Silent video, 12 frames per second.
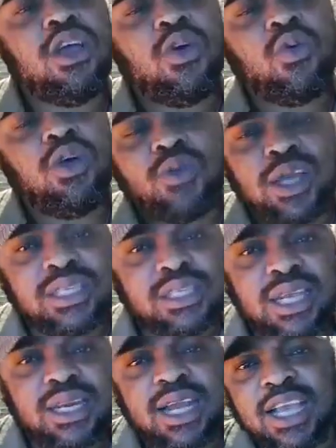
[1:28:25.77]
what you are
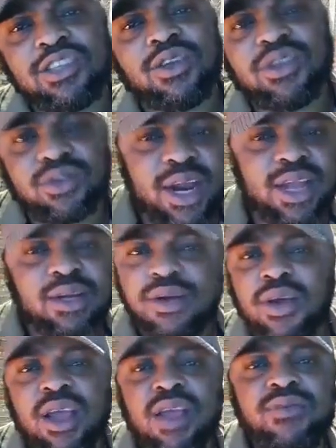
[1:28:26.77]
saying now is not right.
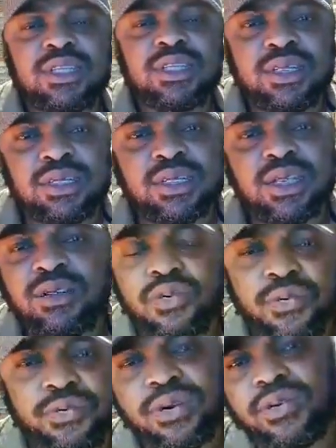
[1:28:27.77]
No, everything he says, you
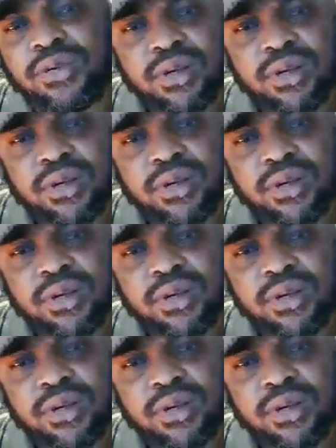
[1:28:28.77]
follow.